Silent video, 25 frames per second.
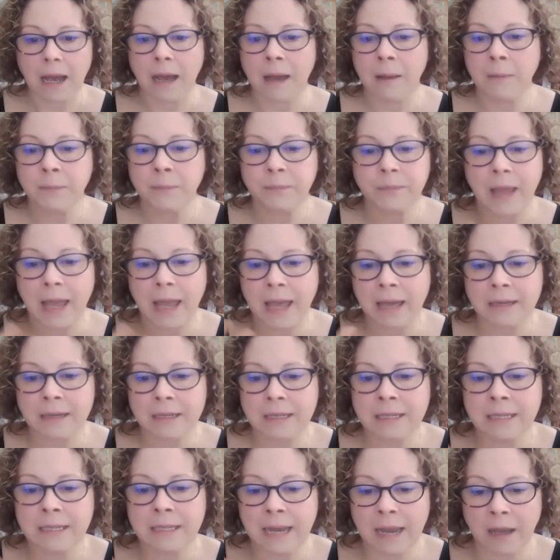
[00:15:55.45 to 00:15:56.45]
And
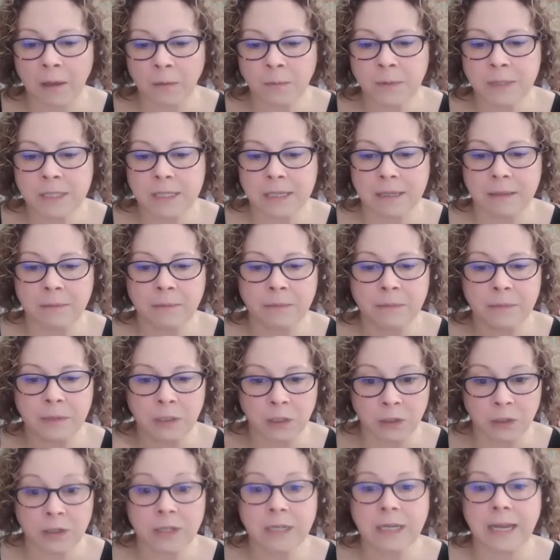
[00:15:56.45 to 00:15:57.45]
it helps them
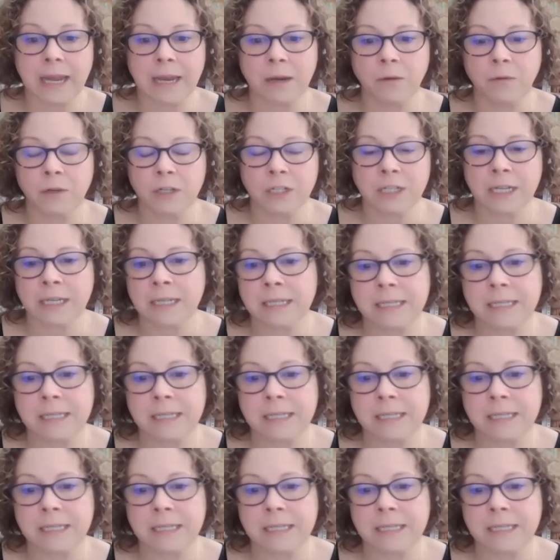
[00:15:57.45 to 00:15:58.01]
learn language,